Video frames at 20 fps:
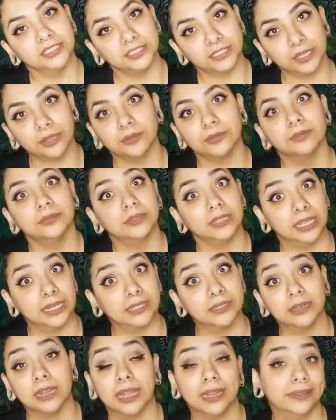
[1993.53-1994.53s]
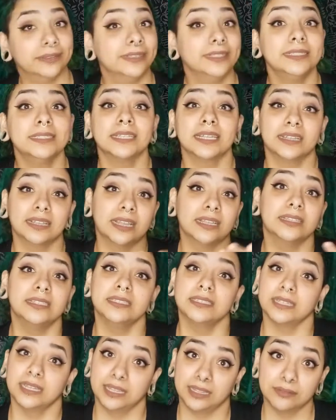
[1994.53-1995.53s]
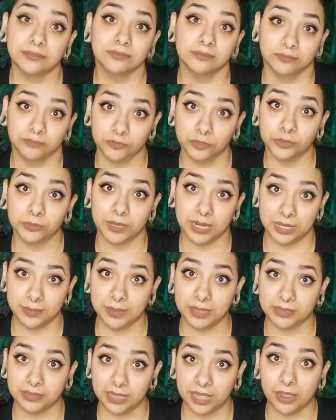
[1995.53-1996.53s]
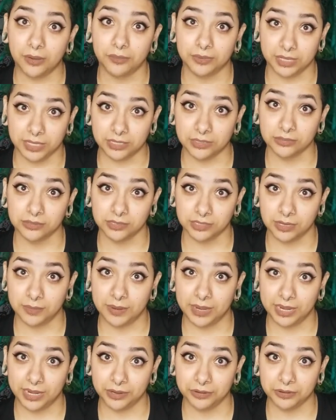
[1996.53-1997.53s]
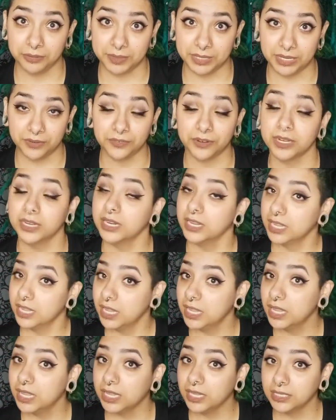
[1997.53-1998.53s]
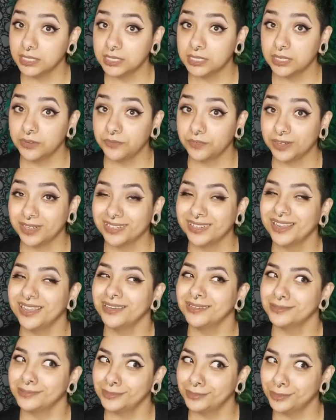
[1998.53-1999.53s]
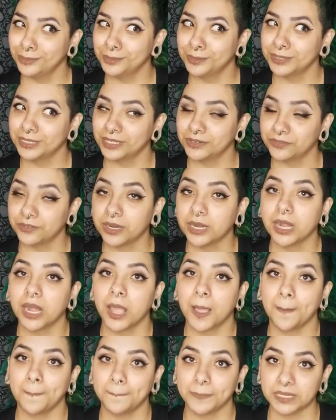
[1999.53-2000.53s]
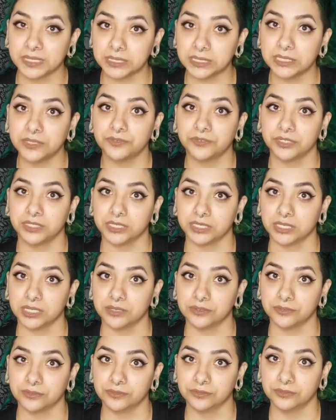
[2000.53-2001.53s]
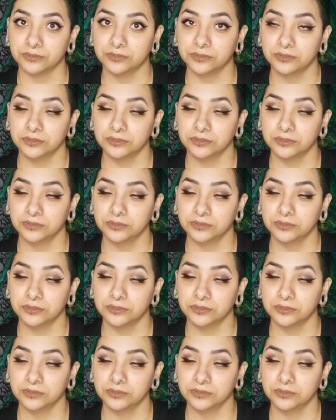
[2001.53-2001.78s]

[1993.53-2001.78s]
So that at least I was right about that when I told y'all my hair would be different. That's different, not super different, but different enough.